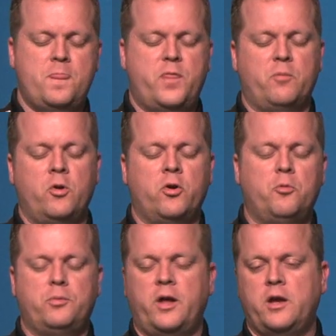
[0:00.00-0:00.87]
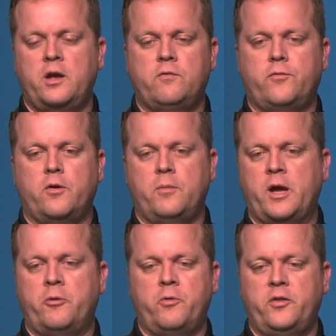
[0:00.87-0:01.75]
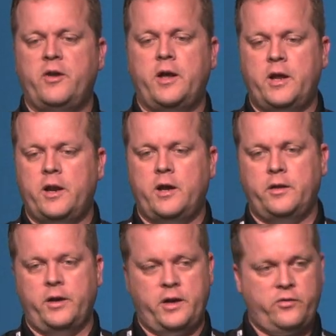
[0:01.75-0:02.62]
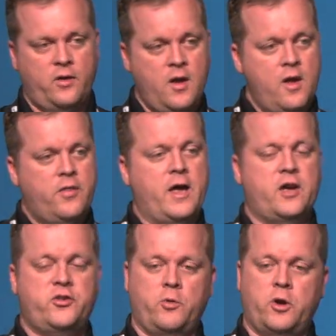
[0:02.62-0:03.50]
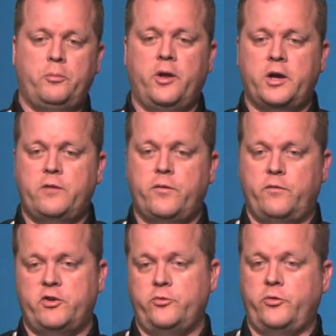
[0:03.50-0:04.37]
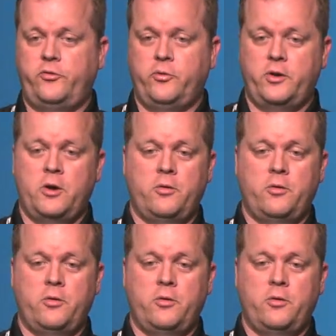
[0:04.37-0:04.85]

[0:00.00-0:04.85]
the Mono plugin for being able to run .NET on Linux. They actually wrote a plugin for Visual Studio